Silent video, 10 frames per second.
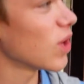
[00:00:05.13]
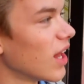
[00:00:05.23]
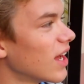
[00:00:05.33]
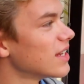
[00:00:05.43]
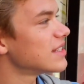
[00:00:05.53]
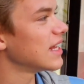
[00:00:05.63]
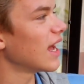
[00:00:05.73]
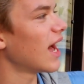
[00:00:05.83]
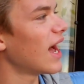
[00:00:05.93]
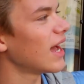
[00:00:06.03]
well as the
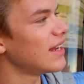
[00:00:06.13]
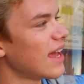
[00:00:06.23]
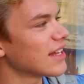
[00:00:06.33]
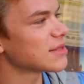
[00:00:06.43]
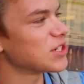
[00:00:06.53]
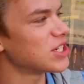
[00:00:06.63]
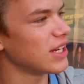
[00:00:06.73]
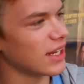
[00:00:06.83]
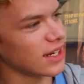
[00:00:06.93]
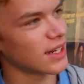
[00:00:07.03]

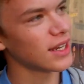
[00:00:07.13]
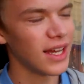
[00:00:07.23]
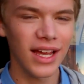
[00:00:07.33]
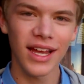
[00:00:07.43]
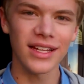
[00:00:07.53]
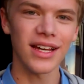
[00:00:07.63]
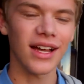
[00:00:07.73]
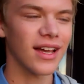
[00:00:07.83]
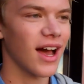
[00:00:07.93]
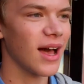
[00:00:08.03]

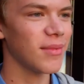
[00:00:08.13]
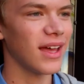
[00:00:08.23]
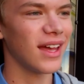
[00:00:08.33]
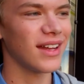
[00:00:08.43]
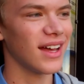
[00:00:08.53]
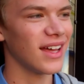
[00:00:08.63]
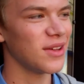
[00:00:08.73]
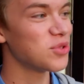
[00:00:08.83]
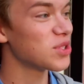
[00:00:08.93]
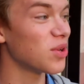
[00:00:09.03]
iDanceMachine.com, and uh,
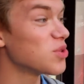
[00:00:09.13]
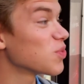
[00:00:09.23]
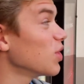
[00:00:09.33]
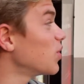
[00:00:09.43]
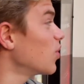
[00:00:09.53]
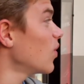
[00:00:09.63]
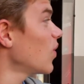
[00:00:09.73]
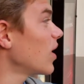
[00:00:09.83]
it was it was really cool.